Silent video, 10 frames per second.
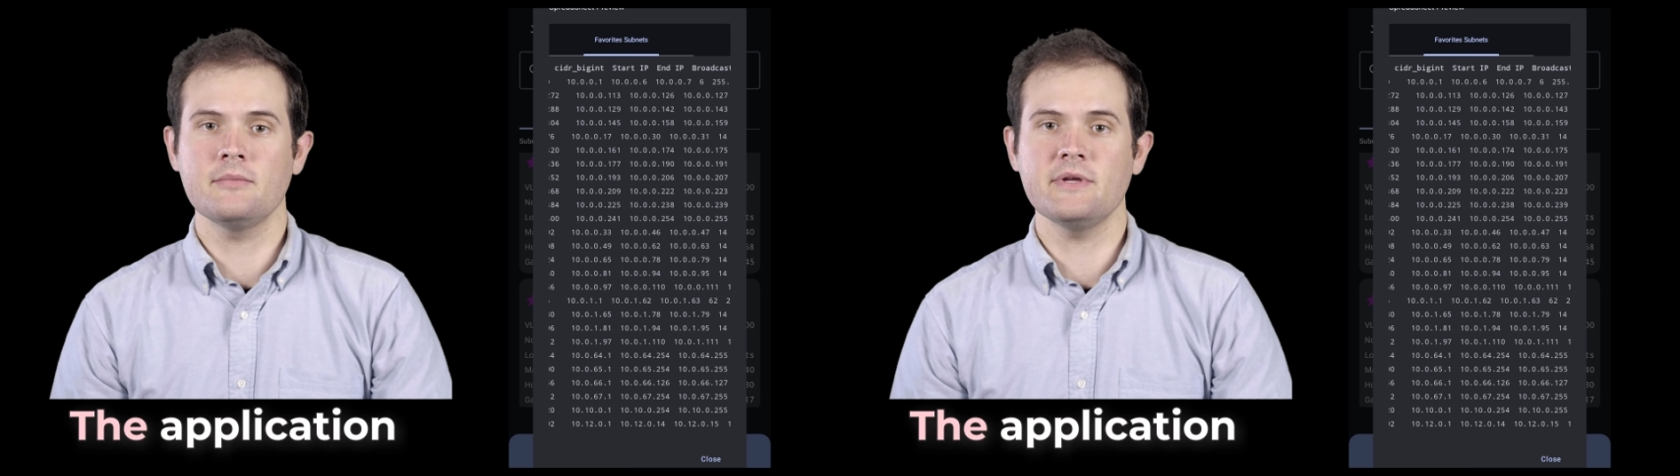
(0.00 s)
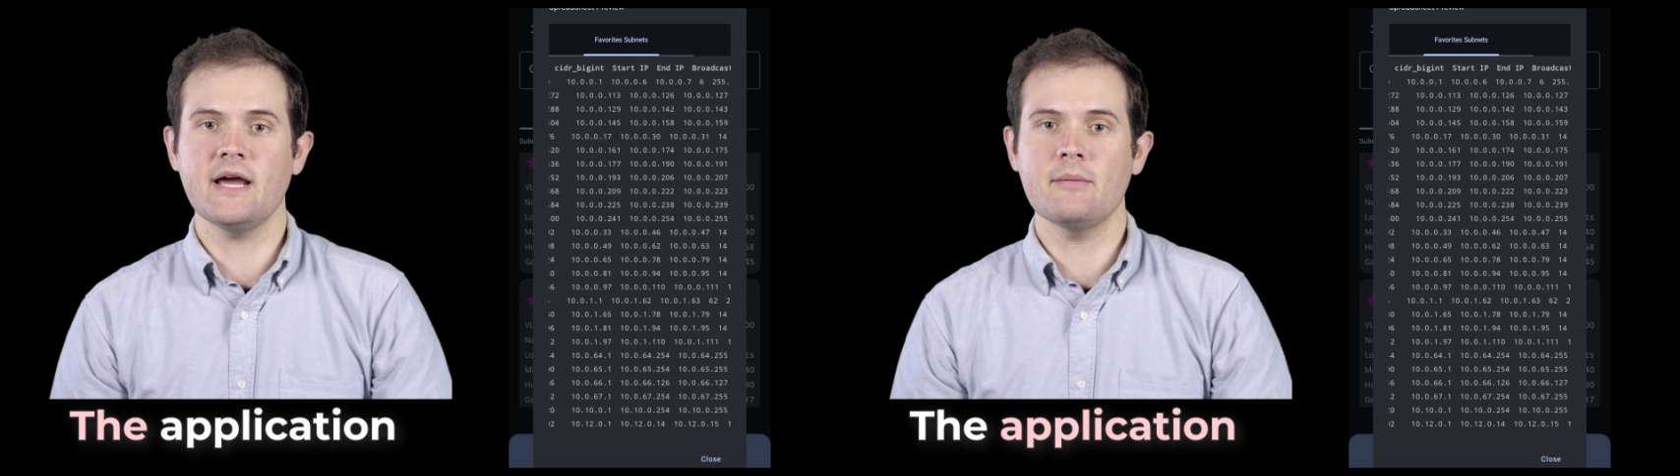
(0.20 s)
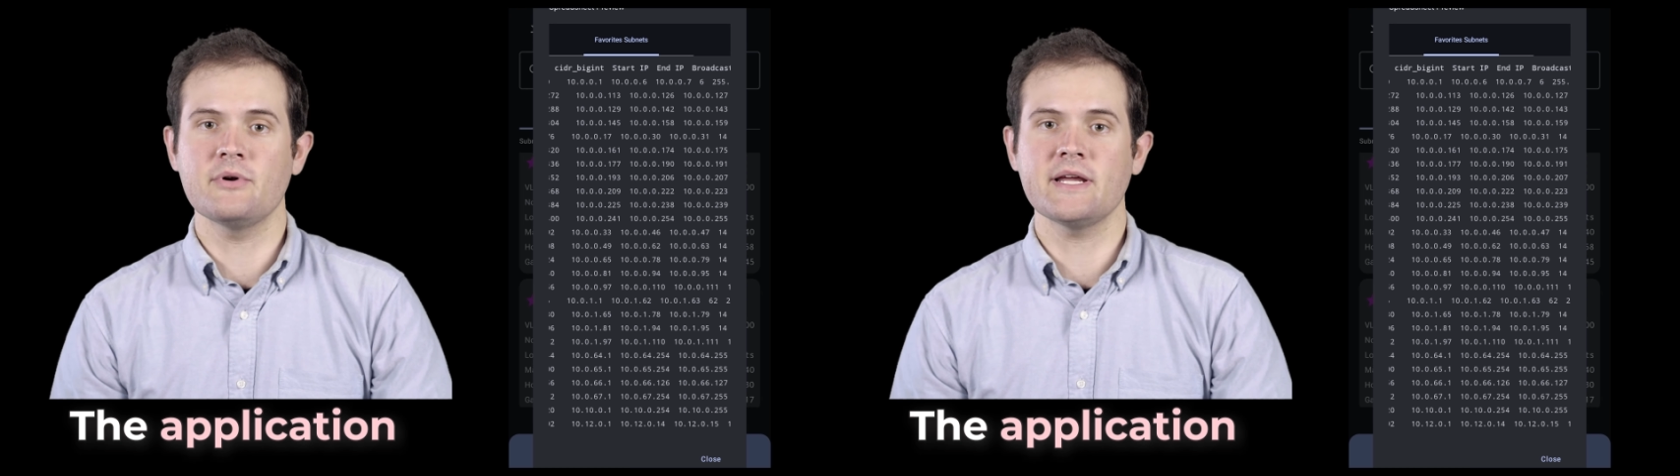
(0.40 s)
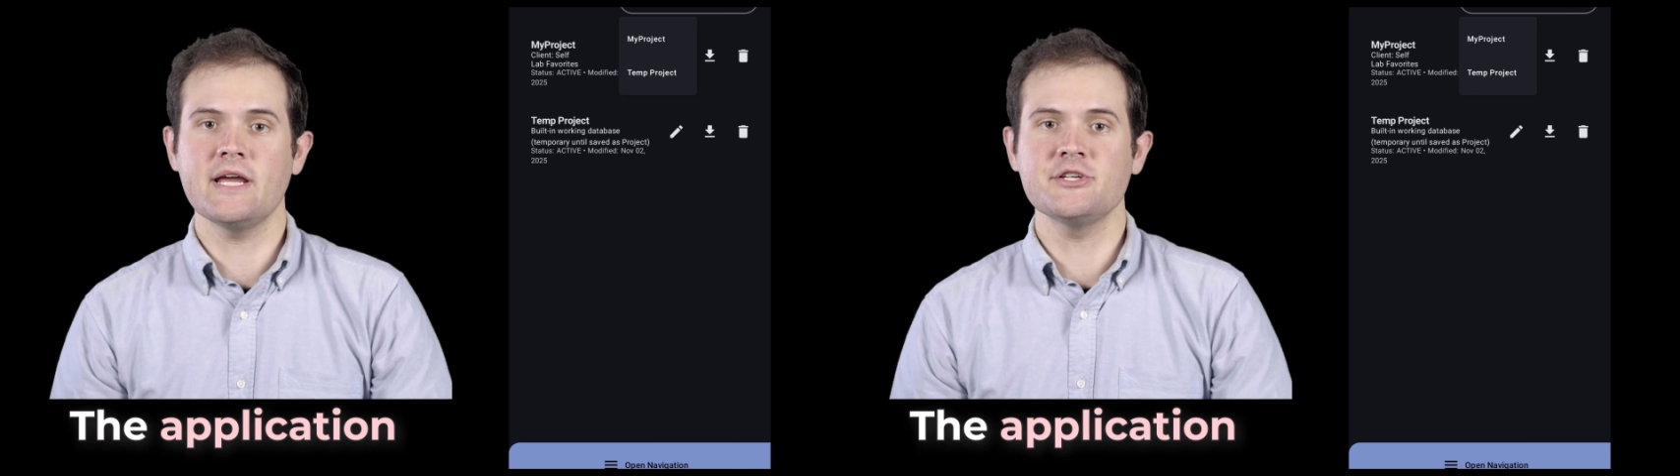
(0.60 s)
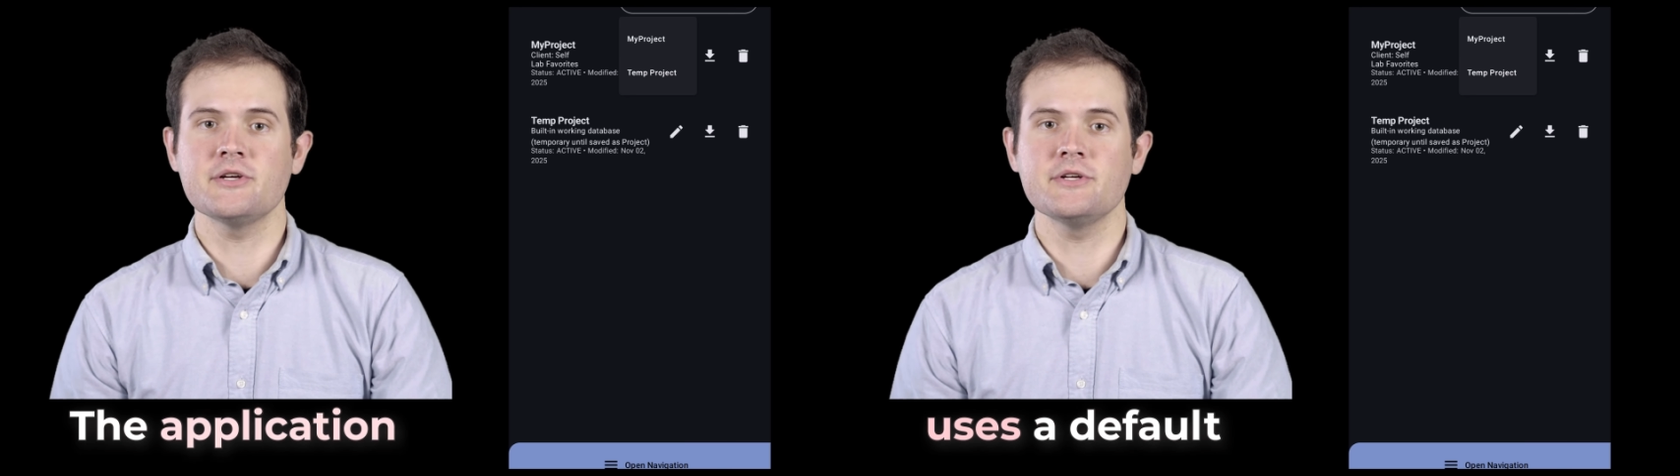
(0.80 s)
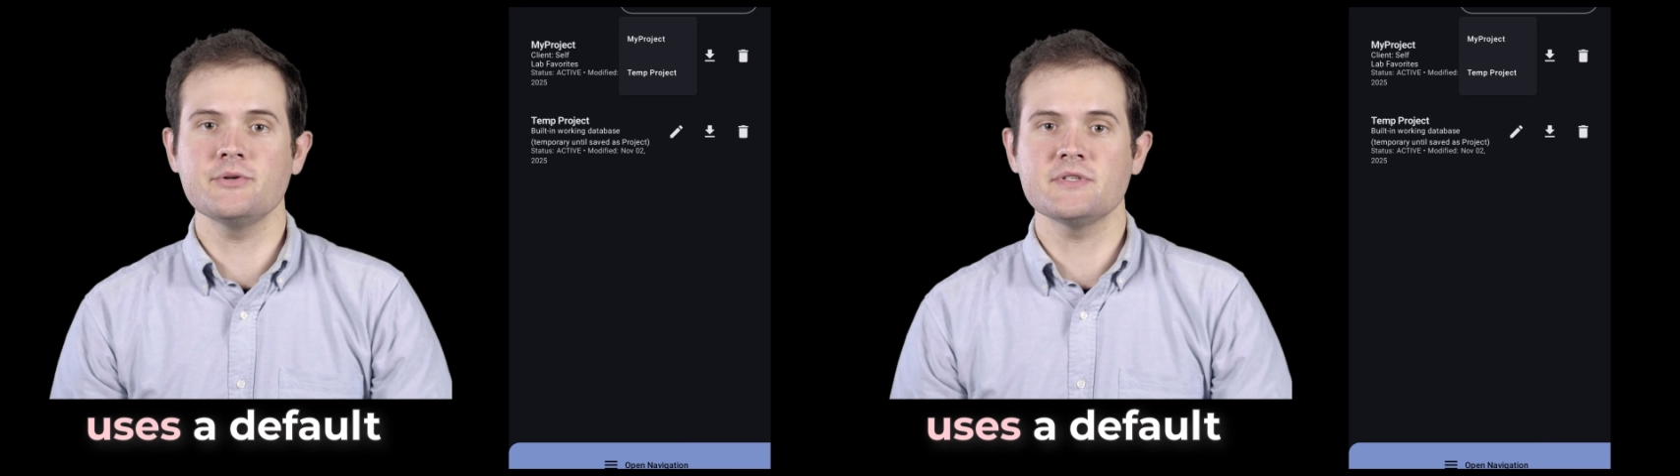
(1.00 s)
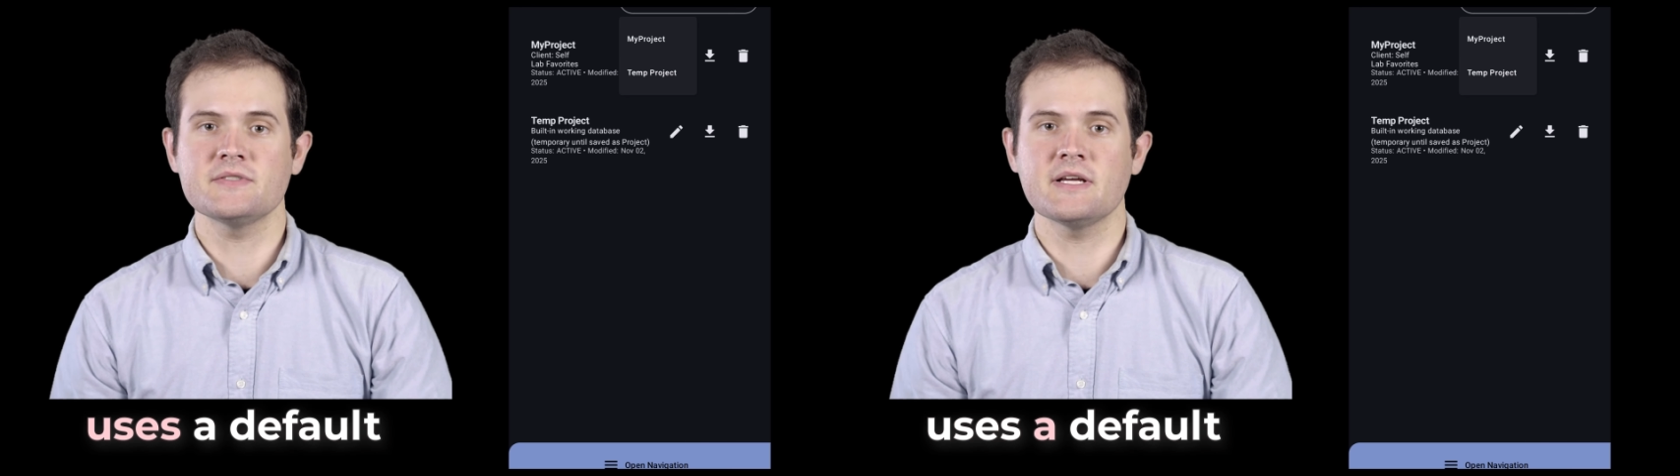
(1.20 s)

The application uses